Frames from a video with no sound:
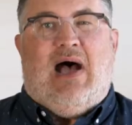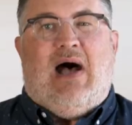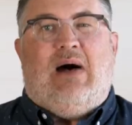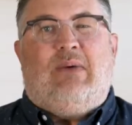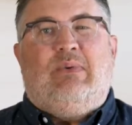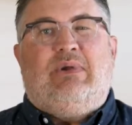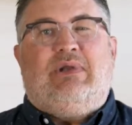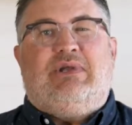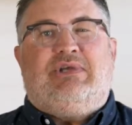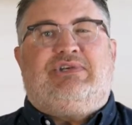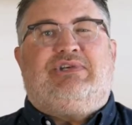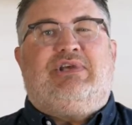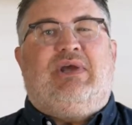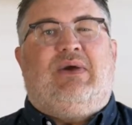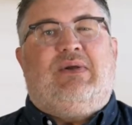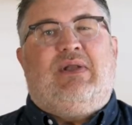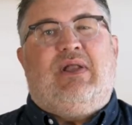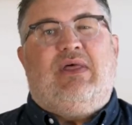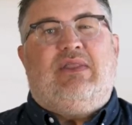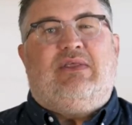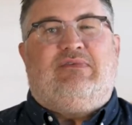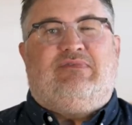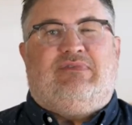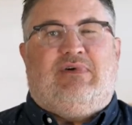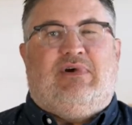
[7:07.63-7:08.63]
I want to share
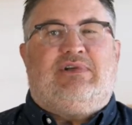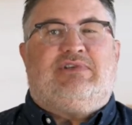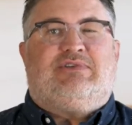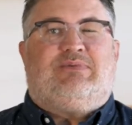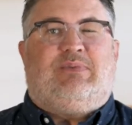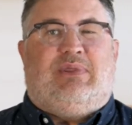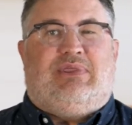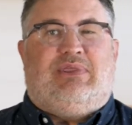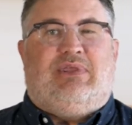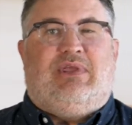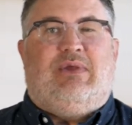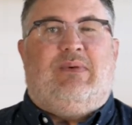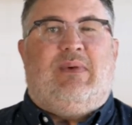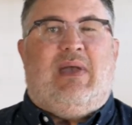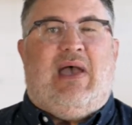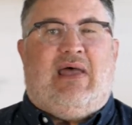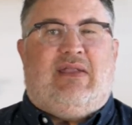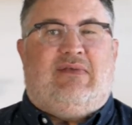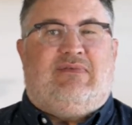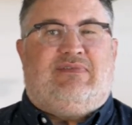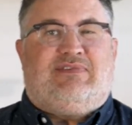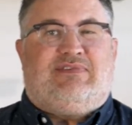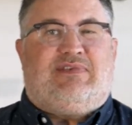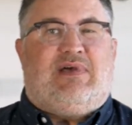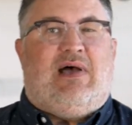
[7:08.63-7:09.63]
another verse with you
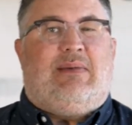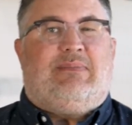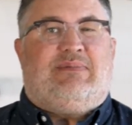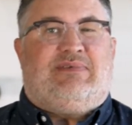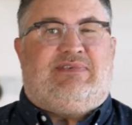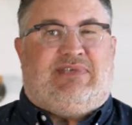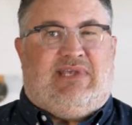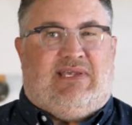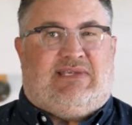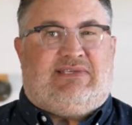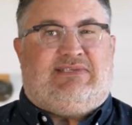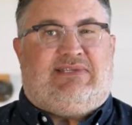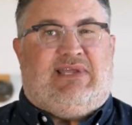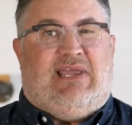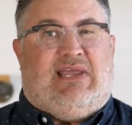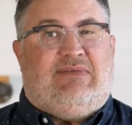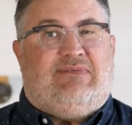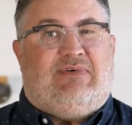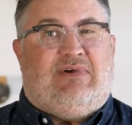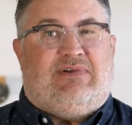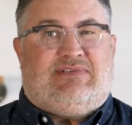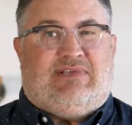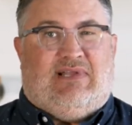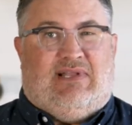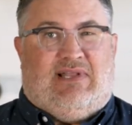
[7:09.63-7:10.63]
out of Psalm 16,
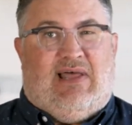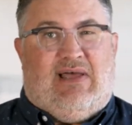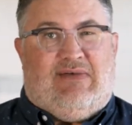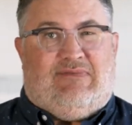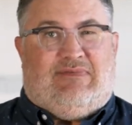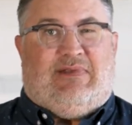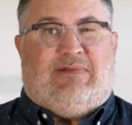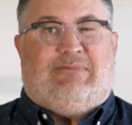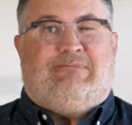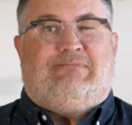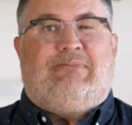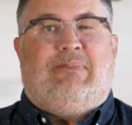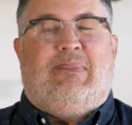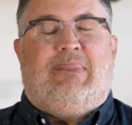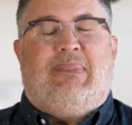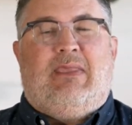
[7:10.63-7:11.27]
verse 11.